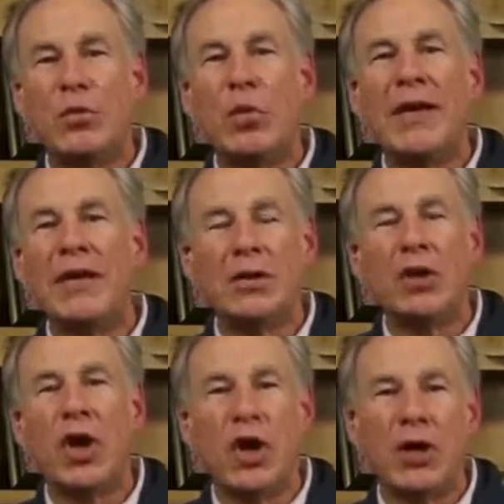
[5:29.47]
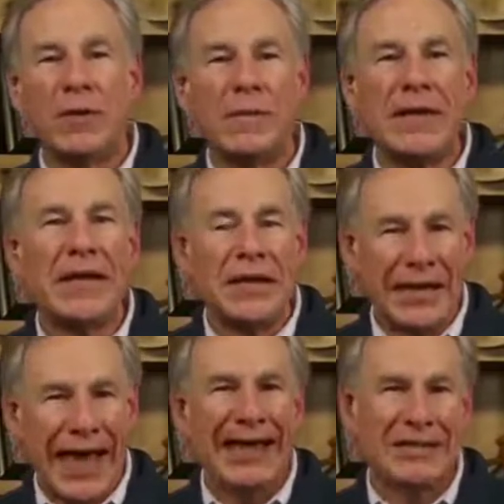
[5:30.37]
a week long
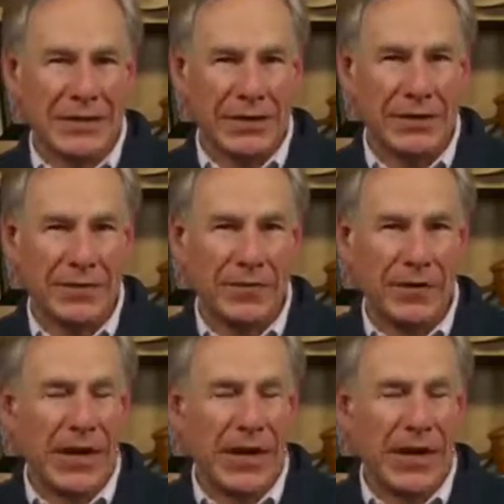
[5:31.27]
in Alaska